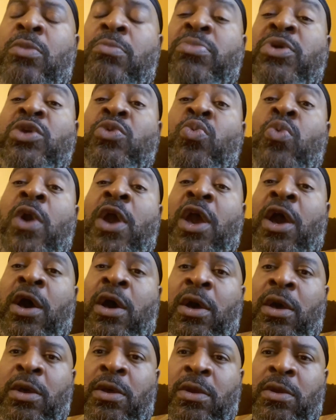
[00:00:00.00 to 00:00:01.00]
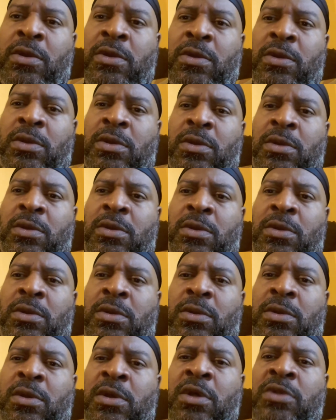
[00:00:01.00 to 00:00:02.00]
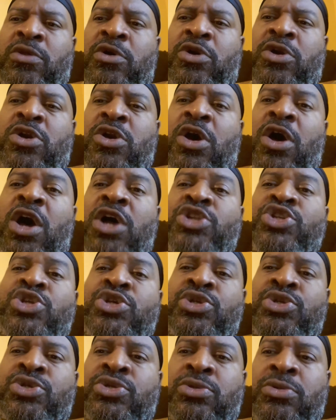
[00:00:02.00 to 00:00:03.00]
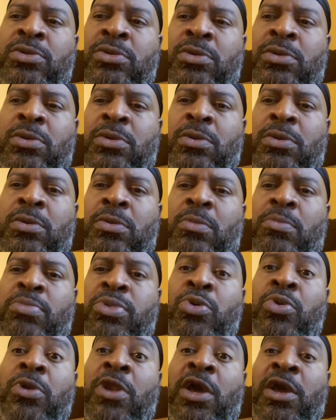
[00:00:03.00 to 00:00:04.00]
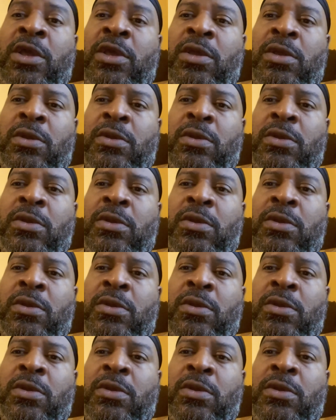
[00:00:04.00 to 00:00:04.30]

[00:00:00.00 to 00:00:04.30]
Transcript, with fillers: Beware of the conscious boule.